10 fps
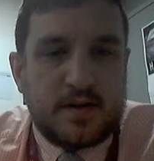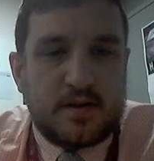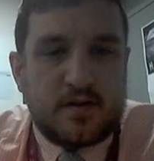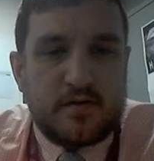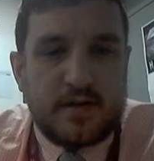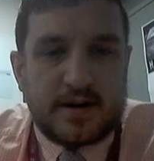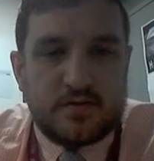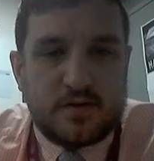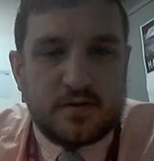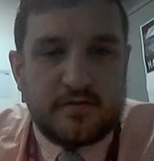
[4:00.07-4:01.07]
in the
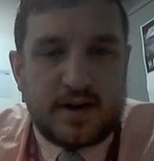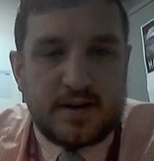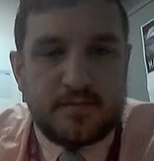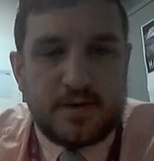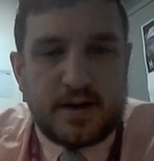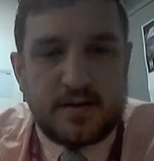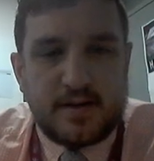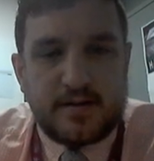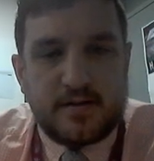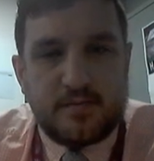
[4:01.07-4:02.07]
correct order, write them like
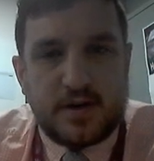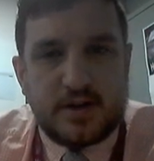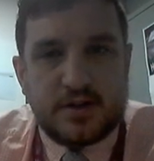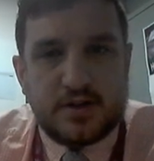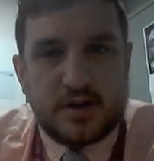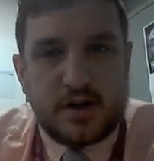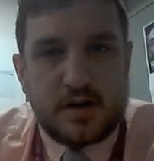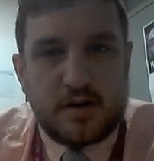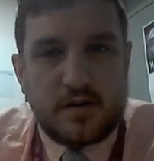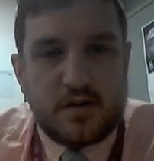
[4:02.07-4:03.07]
this, make
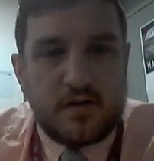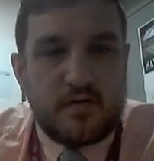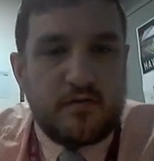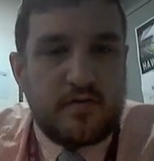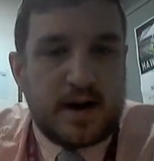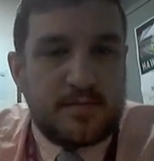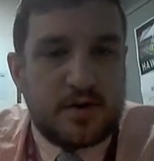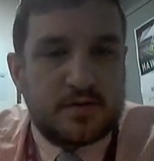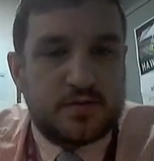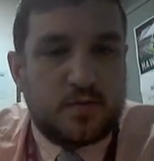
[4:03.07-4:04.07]
sure the
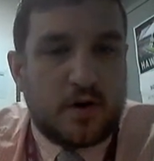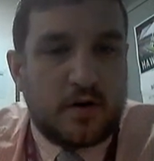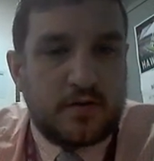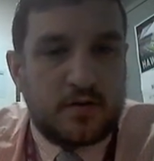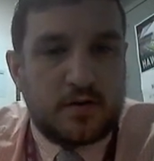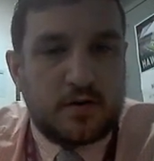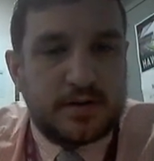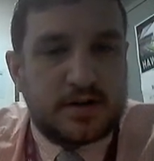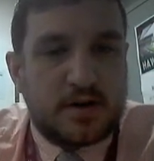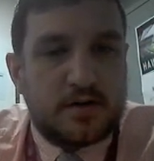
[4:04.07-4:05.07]
rightmost 1
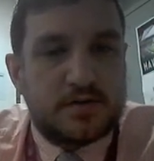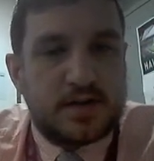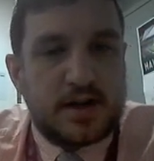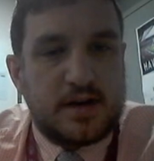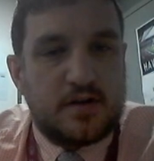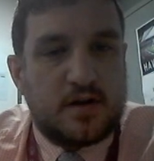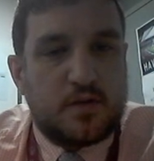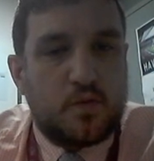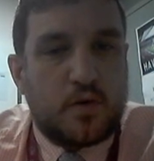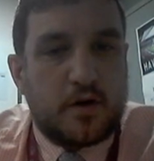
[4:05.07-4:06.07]
always goes in
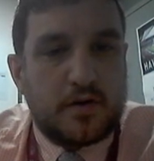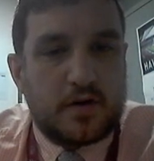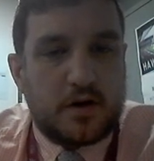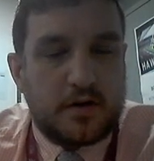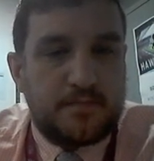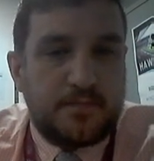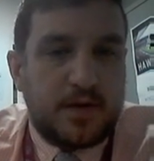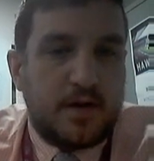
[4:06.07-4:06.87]
your 1 column,